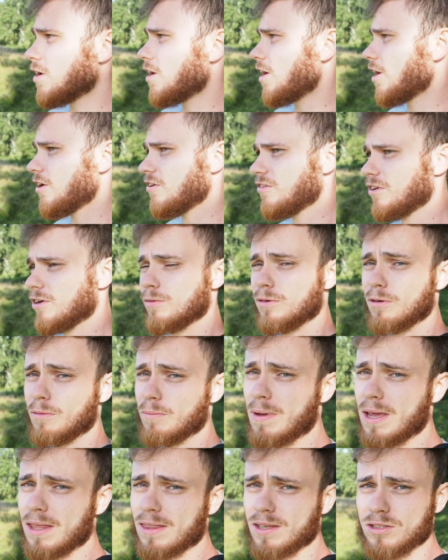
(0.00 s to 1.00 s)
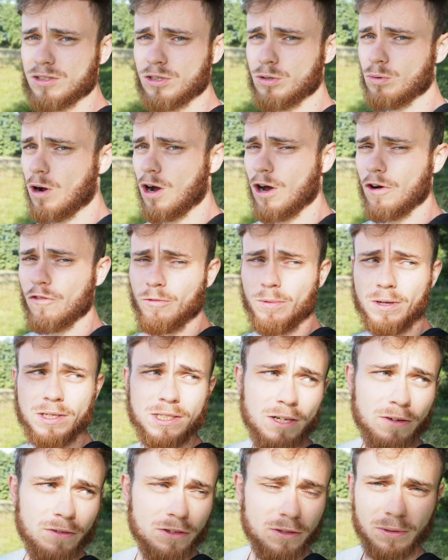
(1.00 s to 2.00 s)
I don't really want to make this too hard for
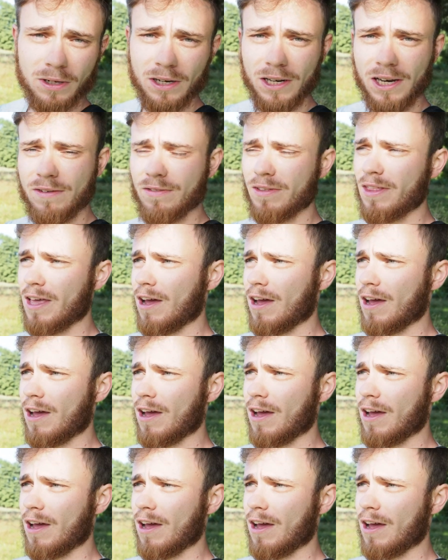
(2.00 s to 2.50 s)
myself so I'm gonna leave it